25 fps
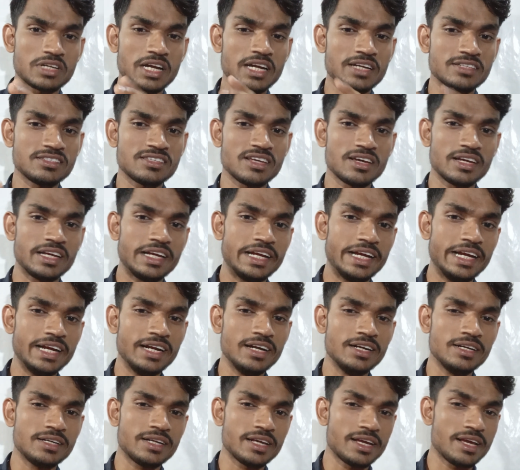that is a
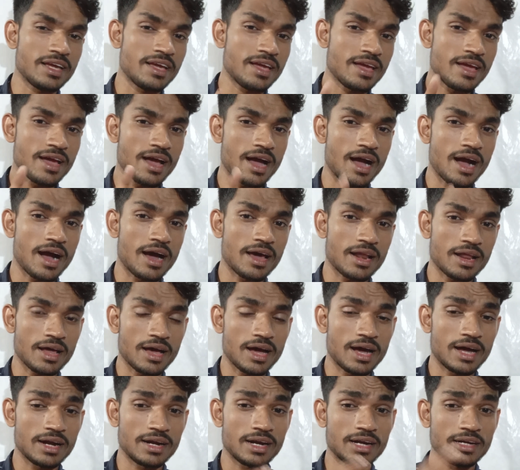int arr,